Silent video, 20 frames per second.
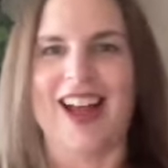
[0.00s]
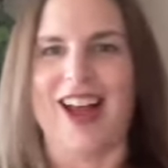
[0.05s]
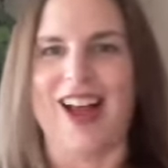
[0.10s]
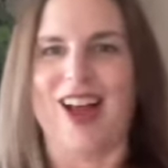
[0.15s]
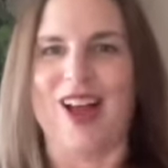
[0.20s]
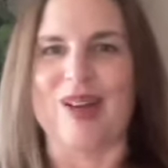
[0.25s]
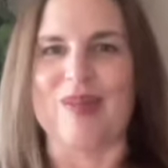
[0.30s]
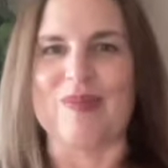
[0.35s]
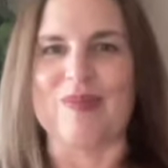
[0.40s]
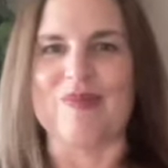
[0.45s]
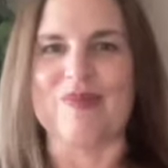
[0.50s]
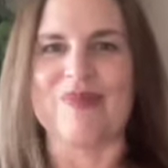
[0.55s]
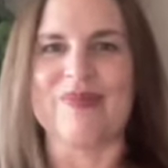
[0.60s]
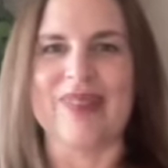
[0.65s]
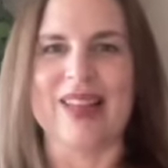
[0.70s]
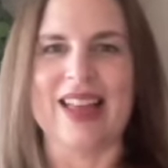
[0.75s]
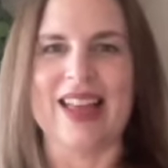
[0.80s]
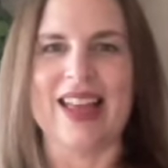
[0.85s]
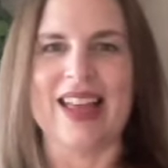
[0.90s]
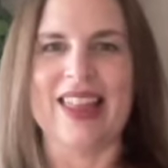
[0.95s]
Um,
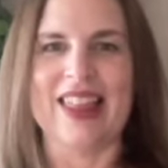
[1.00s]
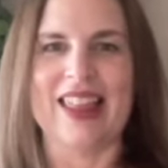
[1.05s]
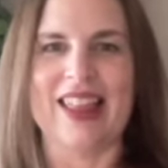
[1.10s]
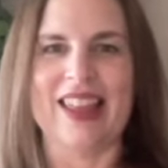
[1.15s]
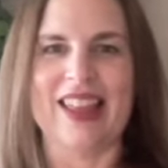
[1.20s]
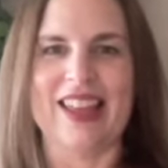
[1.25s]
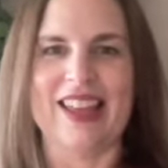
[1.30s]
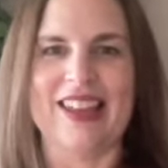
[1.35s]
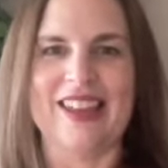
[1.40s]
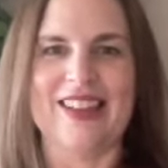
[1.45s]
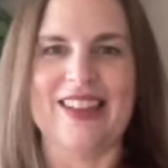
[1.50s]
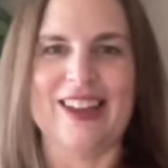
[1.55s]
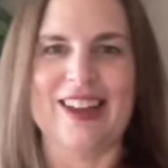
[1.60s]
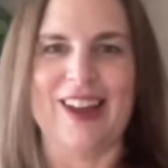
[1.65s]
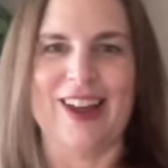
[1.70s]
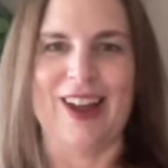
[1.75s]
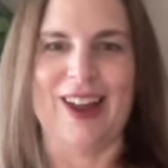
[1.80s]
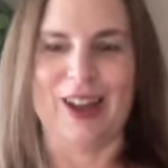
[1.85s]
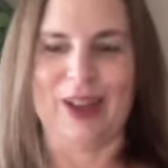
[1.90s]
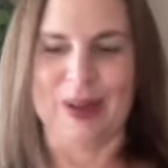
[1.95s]
and then,
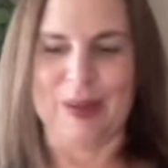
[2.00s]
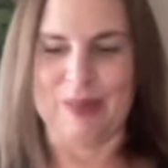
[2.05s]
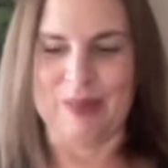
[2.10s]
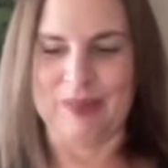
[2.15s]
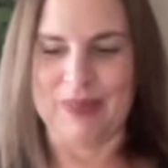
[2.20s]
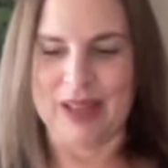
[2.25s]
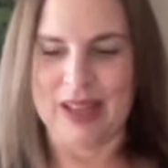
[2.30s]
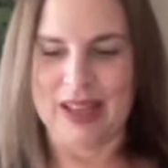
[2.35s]
um,